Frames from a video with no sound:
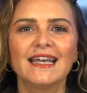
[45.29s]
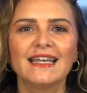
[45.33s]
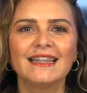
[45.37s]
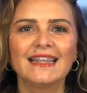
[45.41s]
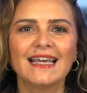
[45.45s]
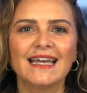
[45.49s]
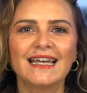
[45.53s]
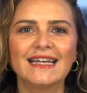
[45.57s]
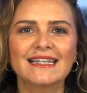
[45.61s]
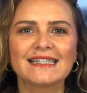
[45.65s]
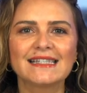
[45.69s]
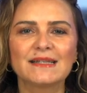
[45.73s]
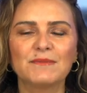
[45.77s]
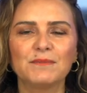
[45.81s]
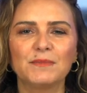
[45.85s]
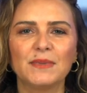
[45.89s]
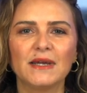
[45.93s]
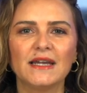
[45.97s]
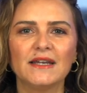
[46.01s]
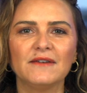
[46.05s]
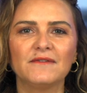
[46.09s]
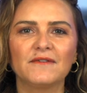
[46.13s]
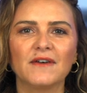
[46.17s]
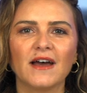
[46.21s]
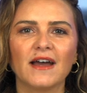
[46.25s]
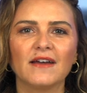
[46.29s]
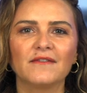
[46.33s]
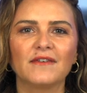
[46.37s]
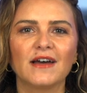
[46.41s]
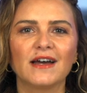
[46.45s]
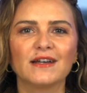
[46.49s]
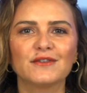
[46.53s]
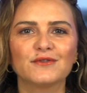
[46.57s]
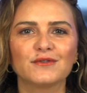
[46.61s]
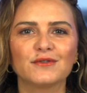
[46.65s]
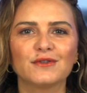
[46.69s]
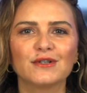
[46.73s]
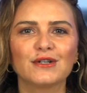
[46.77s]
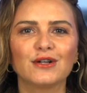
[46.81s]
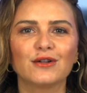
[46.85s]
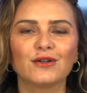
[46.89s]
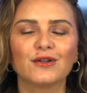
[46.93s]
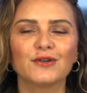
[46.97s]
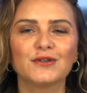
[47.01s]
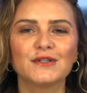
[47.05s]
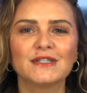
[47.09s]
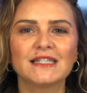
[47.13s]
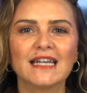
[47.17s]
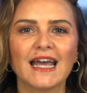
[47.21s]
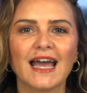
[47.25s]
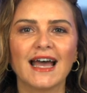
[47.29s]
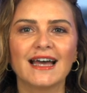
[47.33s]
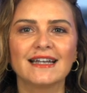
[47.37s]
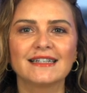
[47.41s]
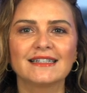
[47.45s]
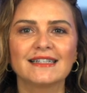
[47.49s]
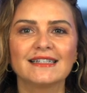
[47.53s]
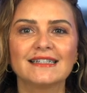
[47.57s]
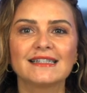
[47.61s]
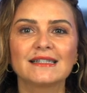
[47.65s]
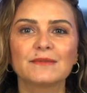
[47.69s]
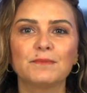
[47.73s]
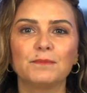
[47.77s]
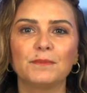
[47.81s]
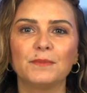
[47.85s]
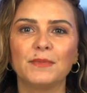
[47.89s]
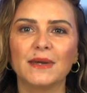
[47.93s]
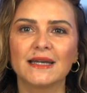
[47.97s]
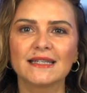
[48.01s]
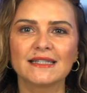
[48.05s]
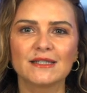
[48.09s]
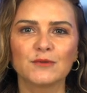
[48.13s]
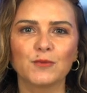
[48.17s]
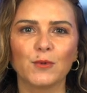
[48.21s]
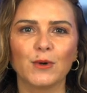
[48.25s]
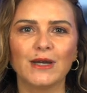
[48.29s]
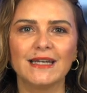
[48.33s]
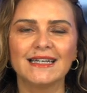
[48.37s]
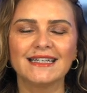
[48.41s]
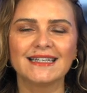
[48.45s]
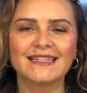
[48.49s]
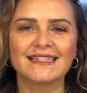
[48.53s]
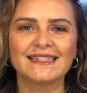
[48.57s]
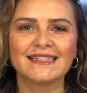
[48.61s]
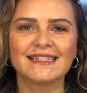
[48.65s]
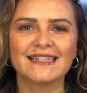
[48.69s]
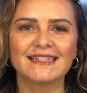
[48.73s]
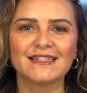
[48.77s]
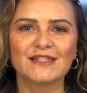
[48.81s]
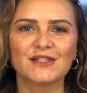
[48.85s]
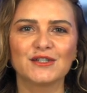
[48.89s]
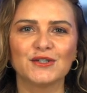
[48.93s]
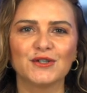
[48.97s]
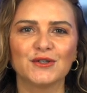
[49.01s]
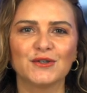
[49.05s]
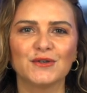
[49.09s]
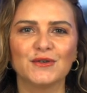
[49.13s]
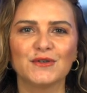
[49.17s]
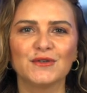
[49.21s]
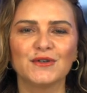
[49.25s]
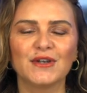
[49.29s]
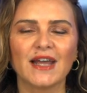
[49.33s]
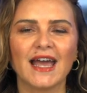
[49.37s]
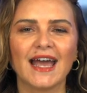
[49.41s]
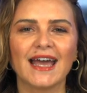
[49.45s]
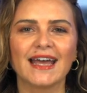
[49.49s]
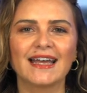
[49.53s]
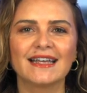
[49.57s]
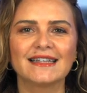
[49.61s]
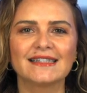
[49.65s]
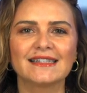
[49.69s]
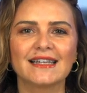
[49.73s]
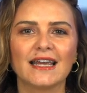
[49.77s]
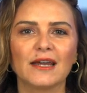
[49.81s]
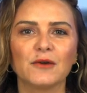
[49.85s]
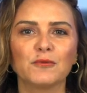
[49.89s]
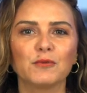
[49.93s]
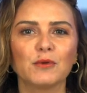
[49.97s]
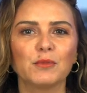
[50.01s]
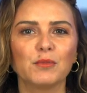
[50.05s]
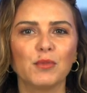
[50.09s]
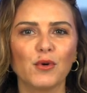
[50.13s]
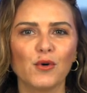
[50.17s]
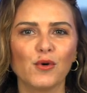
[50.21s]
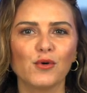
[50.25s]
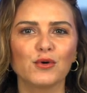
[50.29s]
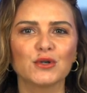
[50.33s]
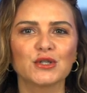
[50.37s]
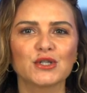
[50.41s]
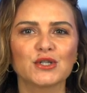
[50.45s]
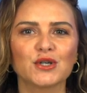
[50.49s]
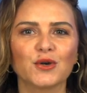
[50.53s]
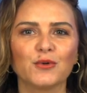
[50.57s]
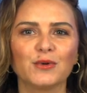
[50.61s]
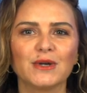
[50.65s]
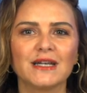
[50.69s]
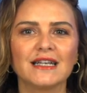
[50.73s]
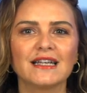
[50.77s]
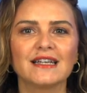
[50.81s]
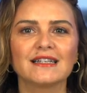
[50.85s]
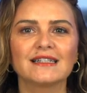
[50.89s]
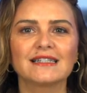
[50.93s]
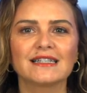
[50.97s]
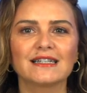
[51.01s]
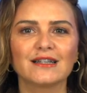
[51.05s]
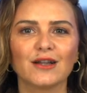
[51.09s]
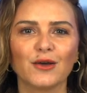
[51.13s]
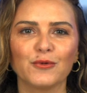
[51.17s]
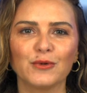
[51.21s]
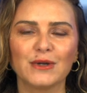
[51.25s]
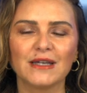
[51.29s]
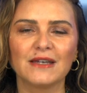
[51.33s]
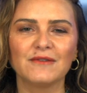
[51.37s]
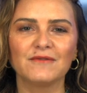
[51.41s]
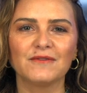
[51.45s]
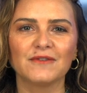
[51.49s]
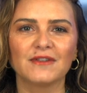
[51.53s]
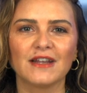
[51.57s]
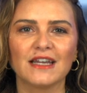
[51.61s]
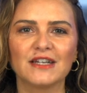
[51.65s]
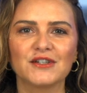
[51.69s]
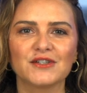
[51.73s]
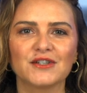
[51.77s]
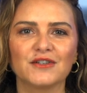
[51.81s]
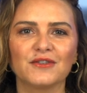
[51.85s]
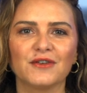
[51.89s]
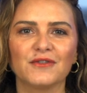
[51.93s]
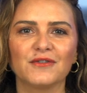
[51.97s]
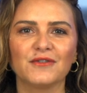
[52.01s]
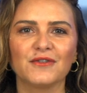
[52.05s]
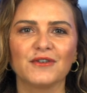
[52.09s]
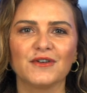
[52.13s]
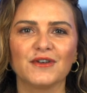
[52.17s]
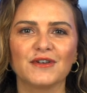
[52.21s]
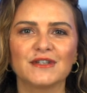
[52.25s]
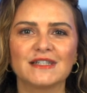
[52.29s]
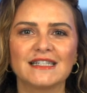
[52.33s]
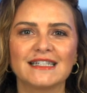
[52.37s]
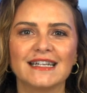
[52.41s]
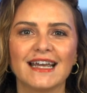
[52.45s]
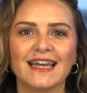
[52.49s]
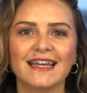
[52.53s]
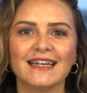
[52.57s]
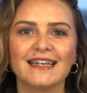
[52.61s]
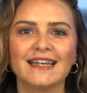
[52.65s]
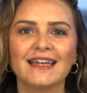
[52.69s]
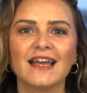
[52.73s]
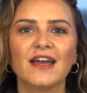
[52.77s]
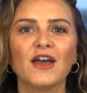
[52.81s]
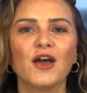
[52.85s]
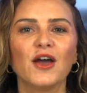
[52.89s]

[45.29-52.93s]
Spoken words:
The S&P 500 closed out its best week since June as a report showing slowing inflation on Thursday